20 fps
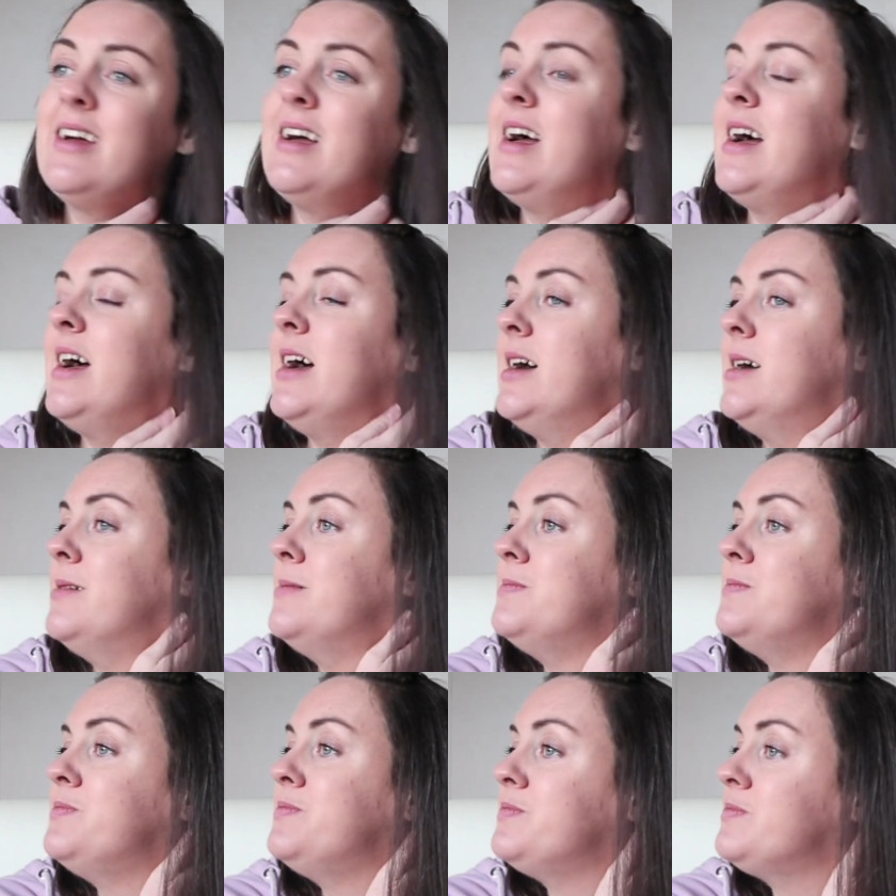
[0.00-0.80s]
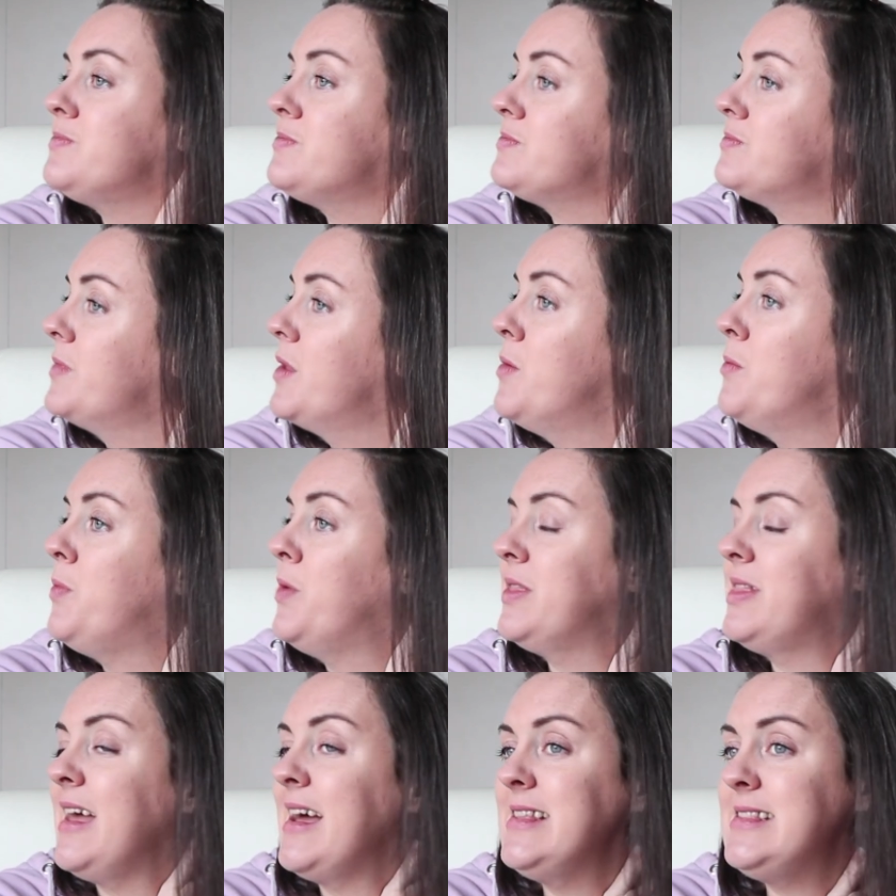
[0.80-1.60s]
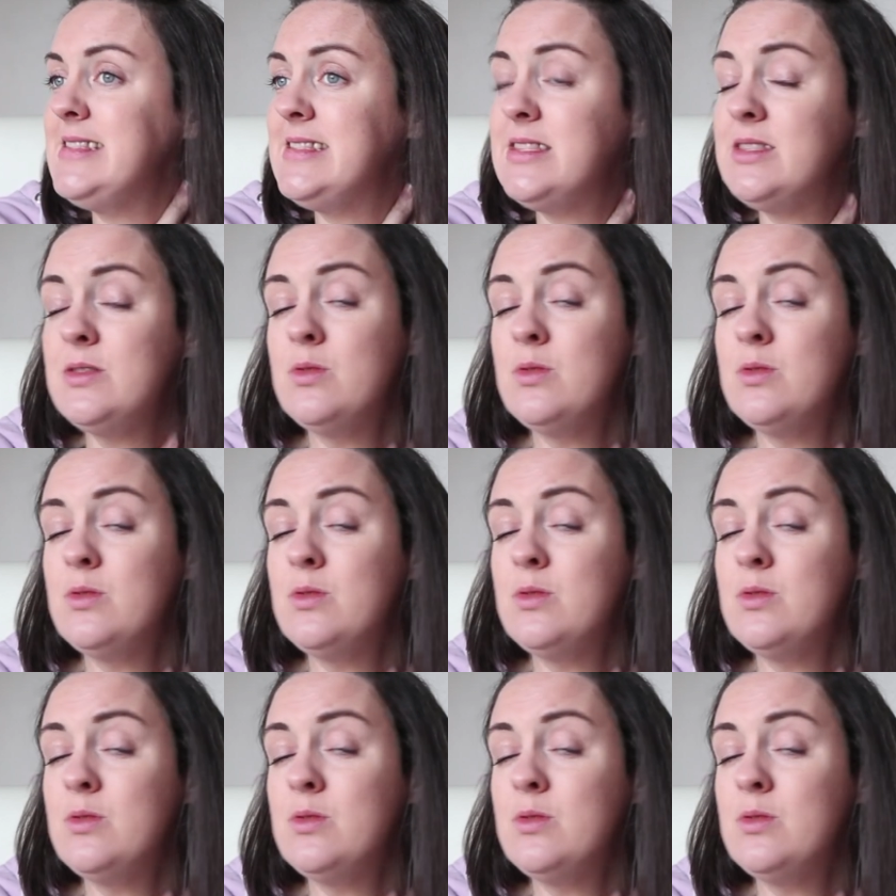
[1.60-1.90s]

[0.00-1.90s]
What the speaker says: But that's